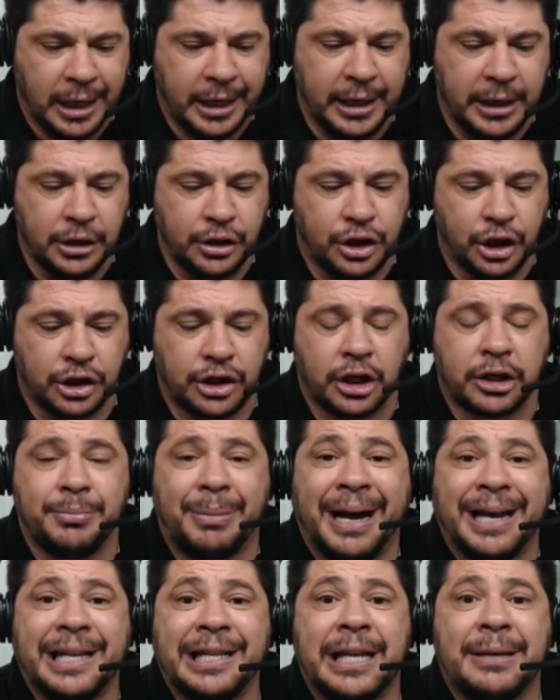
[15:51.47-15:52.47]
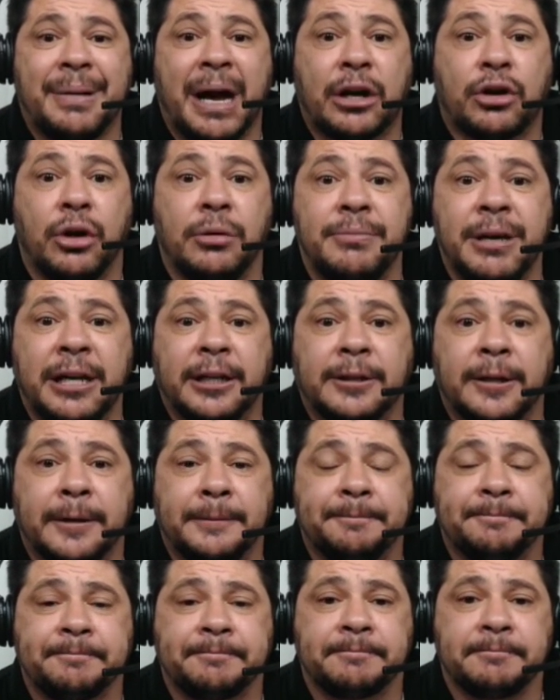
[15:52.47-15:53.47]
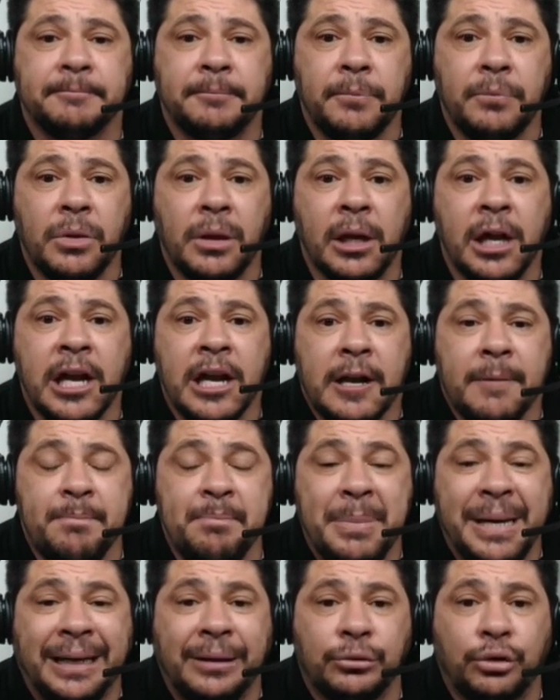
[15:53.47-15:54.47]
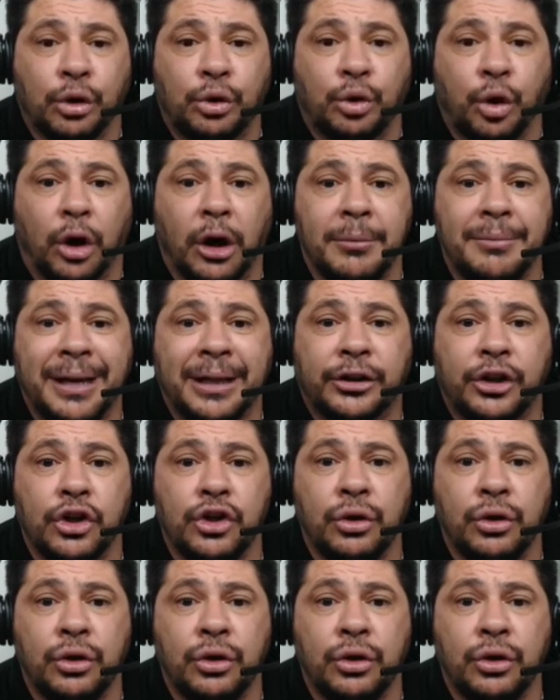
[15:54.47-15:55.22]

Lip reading: In Jesus' mighty name, I command mental torment,